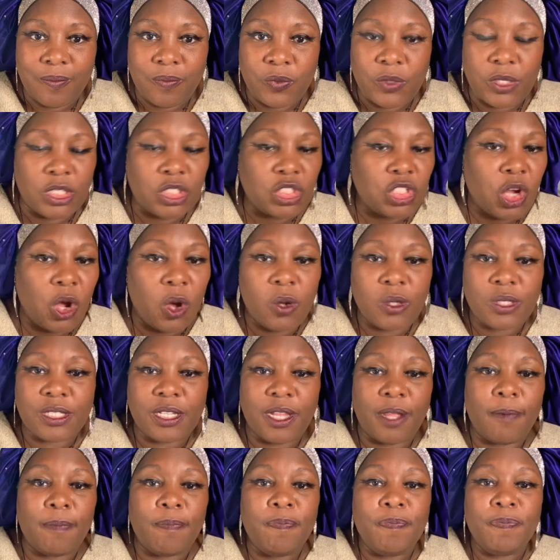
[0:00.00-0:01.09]
The
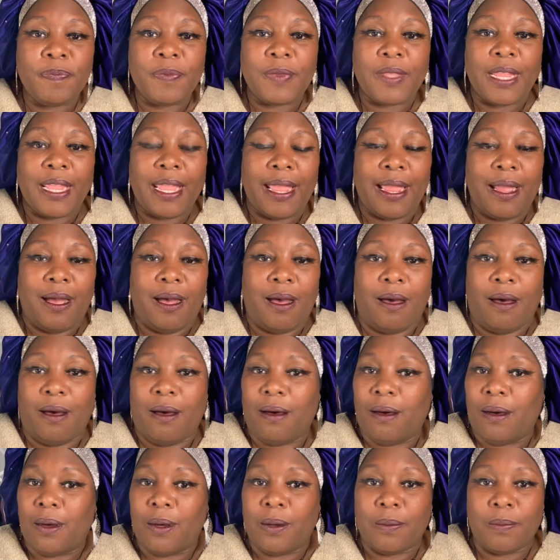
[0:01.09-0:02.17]
chosen
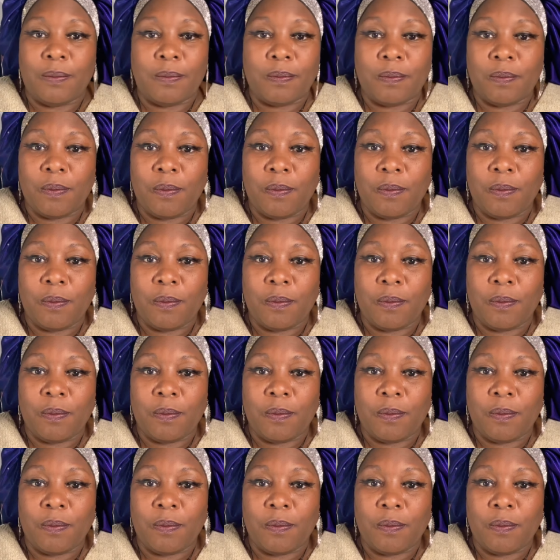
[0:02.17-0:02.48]
um,